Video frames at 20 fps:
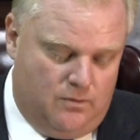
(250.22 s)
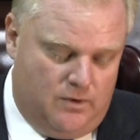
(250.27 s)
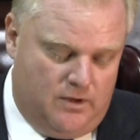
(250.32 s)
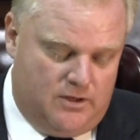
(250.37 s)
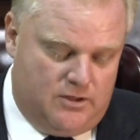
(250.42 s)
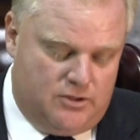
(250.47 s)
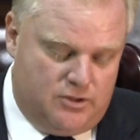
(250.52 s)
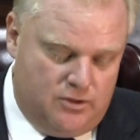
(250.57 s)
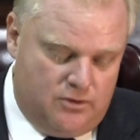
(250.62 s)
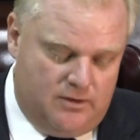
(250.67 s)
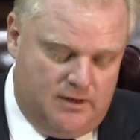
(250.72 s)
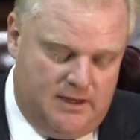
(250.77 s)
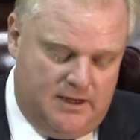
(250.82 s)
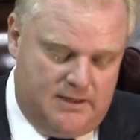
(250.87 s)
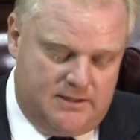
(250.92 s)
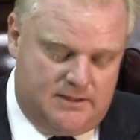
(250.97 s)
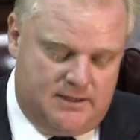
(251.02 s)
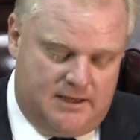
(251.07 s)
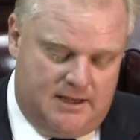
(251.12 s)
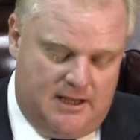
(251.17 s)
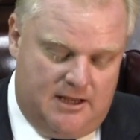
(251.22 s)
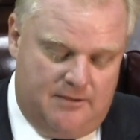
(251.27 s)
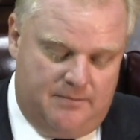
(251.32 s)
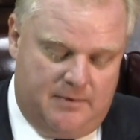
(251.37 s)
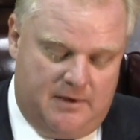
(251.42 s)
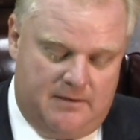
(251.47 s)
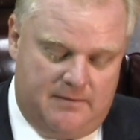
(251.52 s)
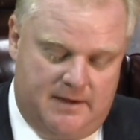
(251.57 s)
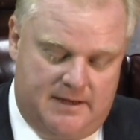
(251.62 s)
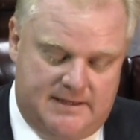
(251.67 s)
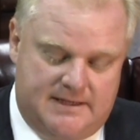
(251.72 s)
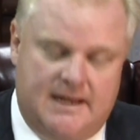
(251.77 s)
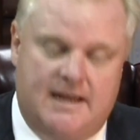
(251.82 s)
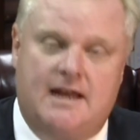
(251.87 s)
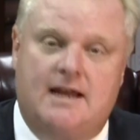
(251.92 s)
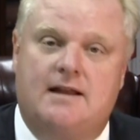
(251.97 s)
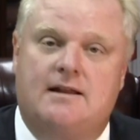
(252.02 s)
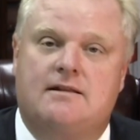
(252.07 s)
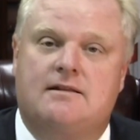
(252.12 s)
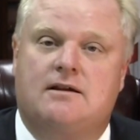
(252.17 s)
We do need to keep and
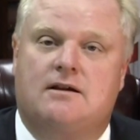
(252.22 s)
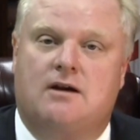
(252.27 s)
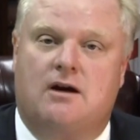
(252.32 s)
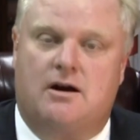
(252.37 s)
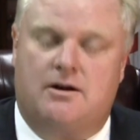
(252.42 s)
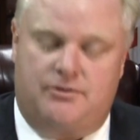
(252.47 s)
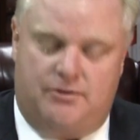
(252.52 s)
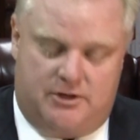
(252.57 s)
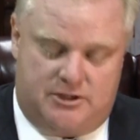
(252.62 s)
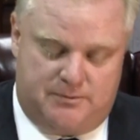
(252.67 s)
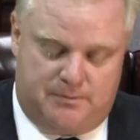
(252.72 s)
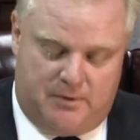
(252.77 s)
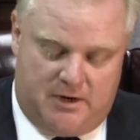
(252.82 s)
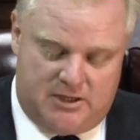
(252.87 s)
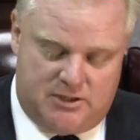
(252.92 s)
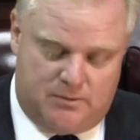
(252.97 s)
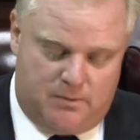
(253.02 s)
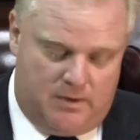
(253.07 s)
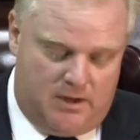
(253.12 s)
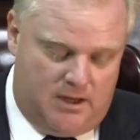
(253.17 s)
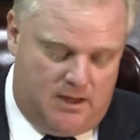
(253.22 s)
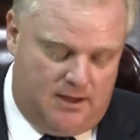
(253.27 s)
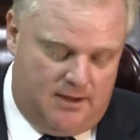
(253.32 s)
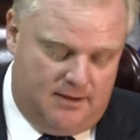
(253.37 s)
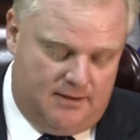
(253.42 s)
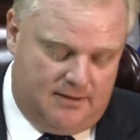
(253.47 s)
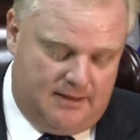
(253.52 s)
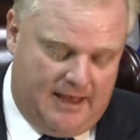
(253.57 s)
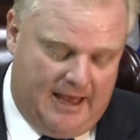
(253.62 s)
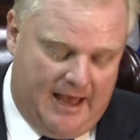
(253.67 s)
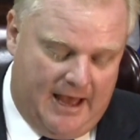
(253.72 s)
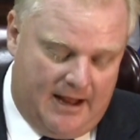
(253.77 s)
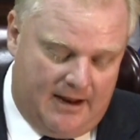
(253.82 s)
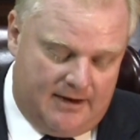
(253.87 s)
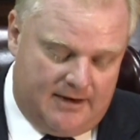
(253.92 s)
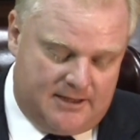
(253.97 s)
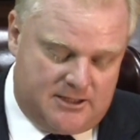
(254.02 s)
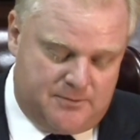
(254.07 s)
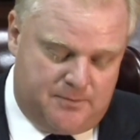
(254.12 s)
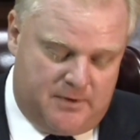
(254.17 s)
maintain the Gardiner Expressway, the
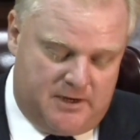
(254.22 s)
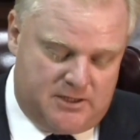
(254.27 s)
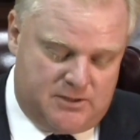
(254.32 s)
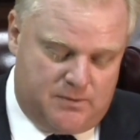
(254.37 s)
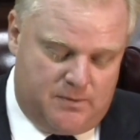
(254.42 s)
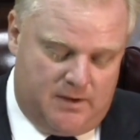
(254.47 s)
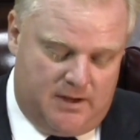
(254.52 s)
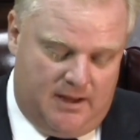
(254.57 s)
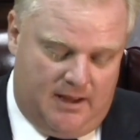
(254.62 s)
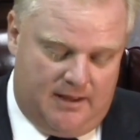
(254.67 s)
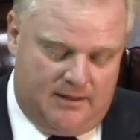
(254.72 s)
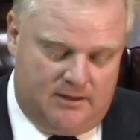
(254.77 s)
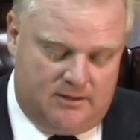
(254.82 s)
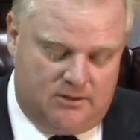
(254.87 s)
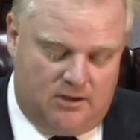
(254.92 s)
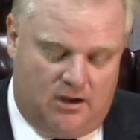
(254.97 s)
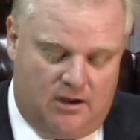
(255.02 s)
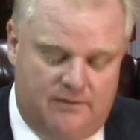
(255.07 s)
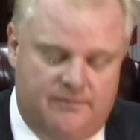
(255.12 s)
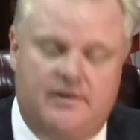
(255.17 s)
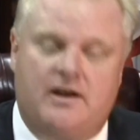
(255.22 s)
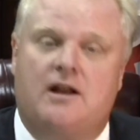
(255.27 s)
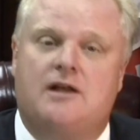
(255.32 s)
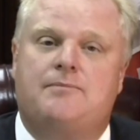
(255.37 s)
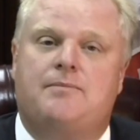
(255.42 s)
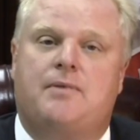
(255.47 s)
Allen Expressway, and the Don Valley